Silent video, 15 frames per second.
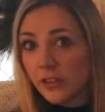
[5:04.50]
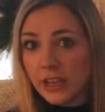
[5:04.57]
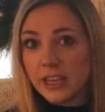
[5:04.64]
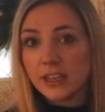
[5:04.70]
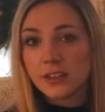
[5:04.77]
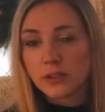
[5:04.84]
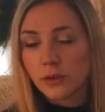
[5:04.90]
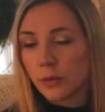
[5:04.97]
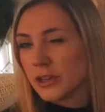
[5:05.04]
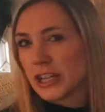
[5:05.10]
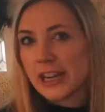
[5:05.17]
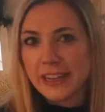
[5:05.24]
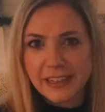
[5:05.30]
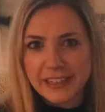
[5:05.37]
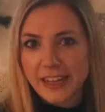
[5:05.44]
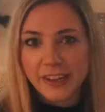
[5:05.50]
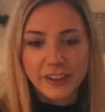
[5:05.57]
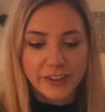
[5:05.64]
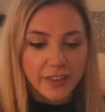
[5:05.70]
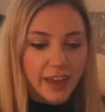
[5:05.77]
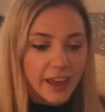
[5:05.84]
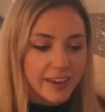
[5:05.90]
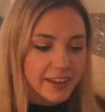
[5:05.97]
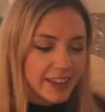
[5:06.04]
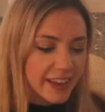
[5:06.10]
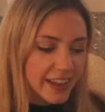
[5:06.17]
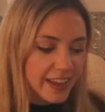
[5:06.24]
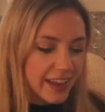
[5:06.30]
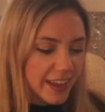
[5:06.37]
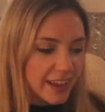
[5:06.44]
feet, which I didn't tell her that.
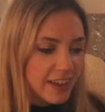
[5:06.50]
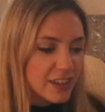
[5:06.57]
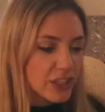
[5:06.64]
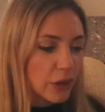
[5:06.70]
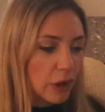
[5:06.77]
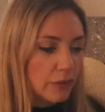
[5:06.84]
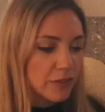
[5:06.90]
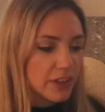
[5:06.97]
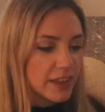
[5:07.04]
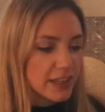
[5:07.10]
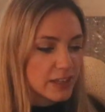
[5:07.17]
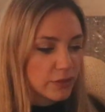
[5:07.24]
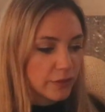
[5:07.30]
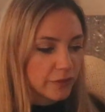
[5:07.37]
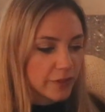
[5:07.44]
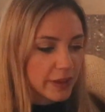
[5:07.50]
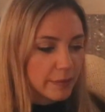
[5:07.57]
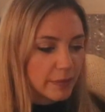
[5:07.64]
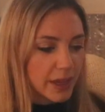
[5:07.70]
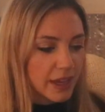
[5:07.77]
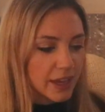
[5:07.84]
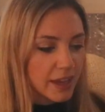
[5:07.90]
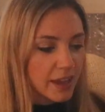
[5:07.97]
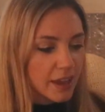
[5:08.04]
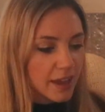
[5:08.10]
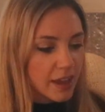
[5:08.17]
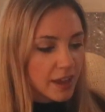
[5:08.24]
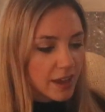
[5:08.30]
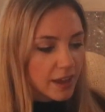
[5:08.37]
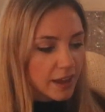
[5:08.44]
So hopefully these will fit me.
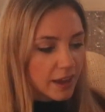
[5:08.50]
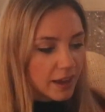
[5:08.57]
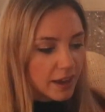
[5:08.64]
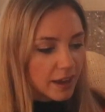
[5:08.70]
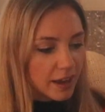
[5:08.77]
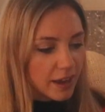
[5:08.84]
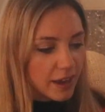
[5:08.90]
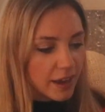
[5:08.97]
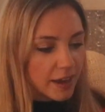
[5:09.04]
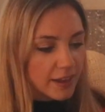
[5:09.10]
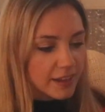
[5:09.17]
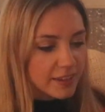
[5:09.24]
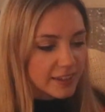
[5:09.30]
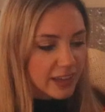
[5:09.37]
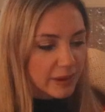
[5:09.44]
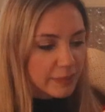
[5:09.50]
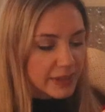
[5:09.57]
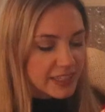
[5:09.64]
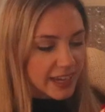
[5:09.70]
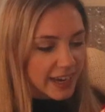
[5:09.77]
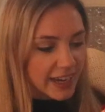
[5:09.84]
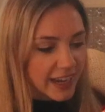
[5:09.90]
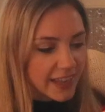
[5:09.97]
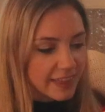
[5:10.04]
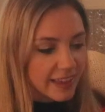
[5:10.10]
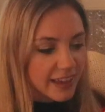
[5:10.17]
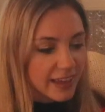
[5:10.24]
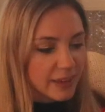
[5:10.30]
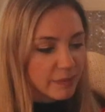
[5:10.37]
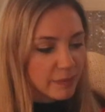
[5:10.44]
It's gonna be tight, I
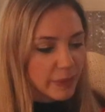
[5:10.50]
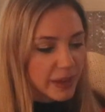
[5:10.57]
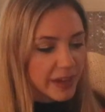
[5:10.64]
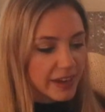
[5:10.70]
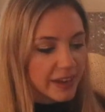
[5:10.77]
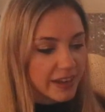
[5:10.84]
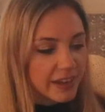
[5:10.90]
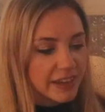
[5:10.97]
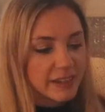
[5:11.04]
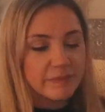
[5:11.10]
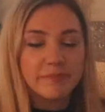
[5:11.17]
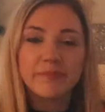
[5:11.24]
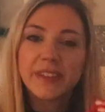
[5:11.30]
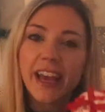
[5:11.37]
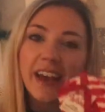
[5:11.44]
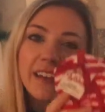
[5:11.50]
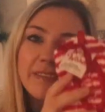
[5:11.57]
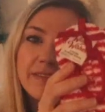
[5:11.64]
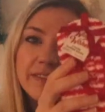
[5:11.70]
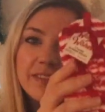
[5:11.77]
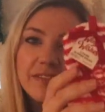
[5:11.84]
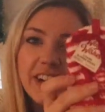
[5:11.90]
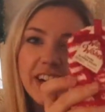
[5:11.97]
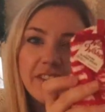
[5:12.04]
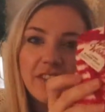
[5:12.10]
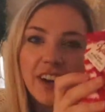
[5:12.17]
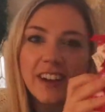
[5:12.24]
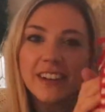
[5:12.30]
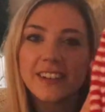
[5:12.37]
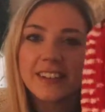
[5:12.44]
think, but yeah, very
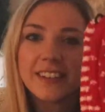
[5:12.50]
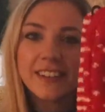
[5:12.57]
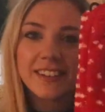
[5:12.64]
fun.